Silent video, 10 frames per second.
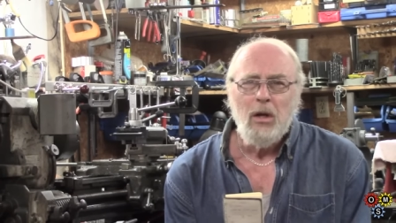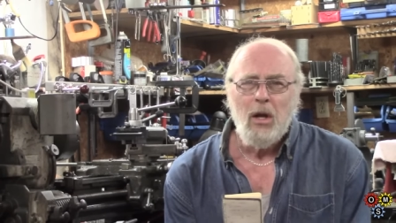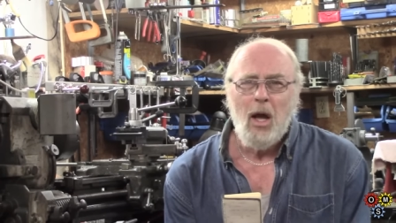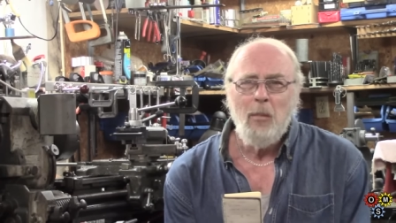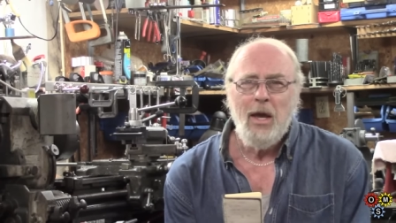
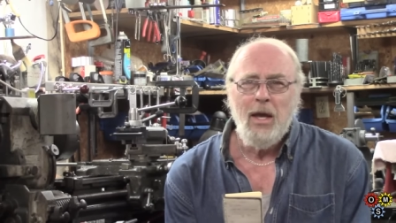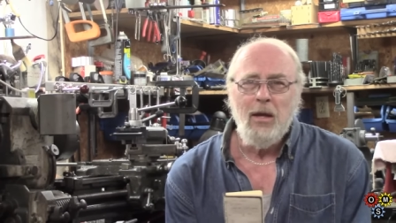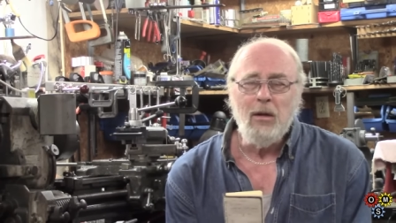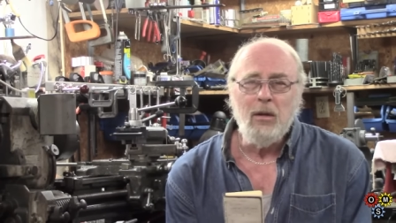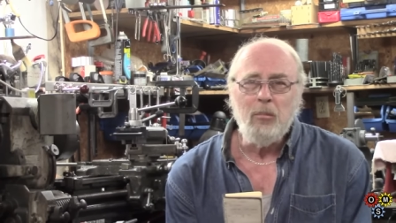I may
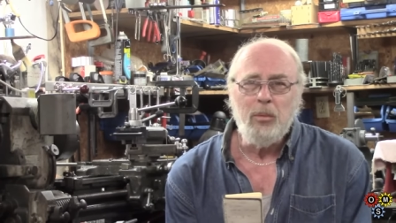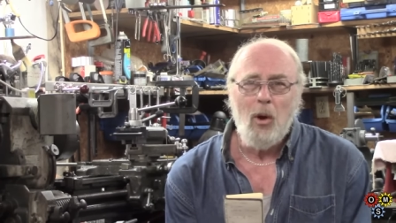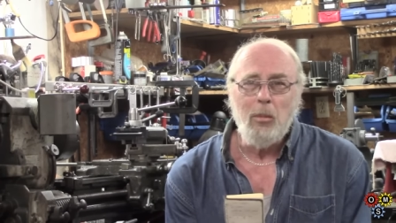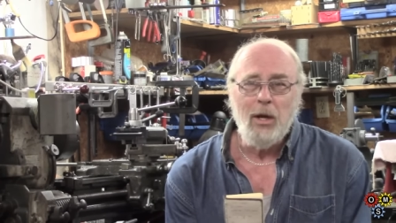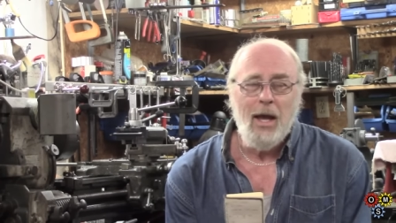
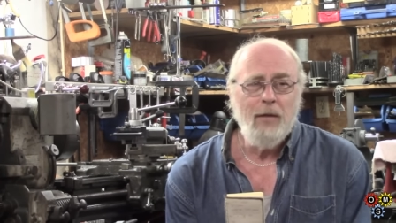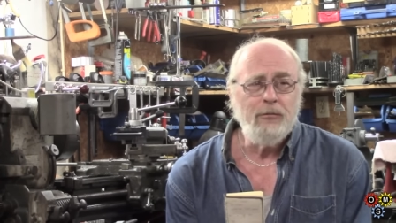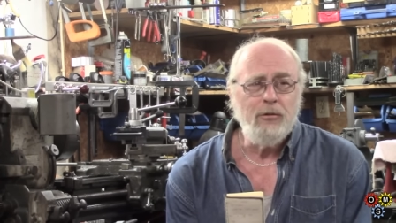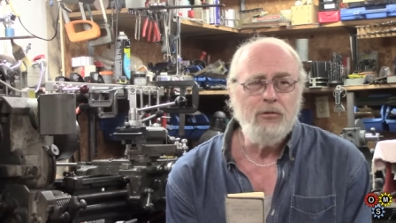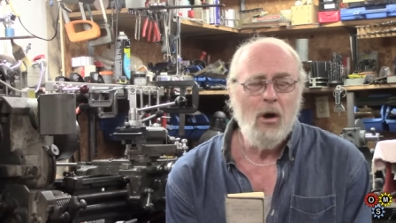probably have
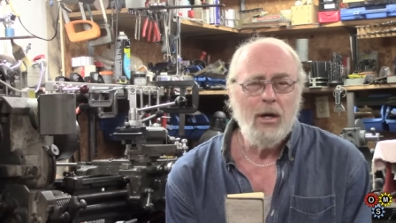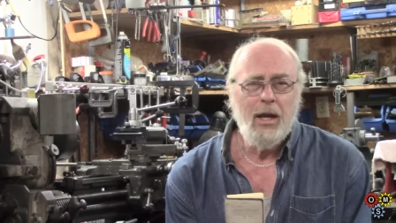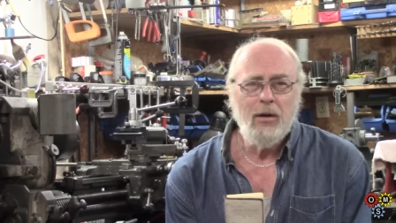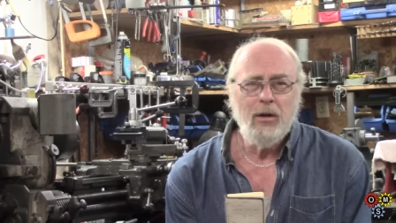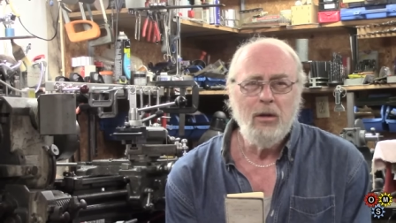to try and
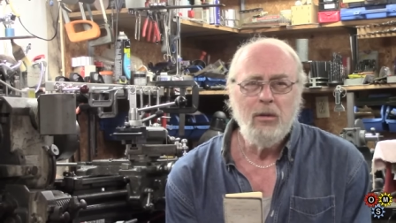get a